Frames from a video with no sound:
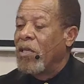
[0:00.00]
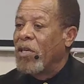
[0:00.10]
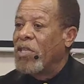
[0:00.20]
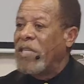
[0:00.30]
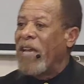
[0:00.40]

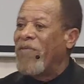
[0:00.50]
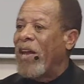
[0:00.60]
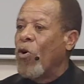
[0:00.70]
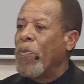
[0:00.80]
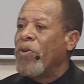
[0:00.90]
Because they have
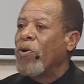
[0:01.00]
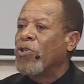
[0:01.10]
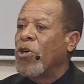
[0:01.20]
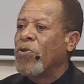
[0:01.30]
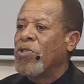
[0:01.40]
not opened their
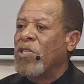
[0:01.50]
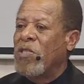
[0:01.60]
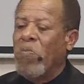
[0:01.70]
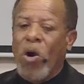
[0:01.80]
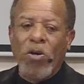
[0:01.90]
churches since
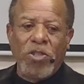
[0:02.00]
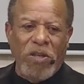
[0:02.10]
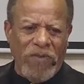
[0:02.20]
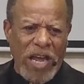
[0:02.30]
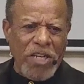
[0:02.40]
March
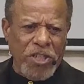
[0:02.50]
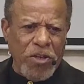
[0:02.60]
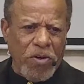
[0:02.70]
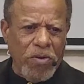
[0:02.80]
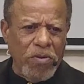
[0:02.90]
of last year.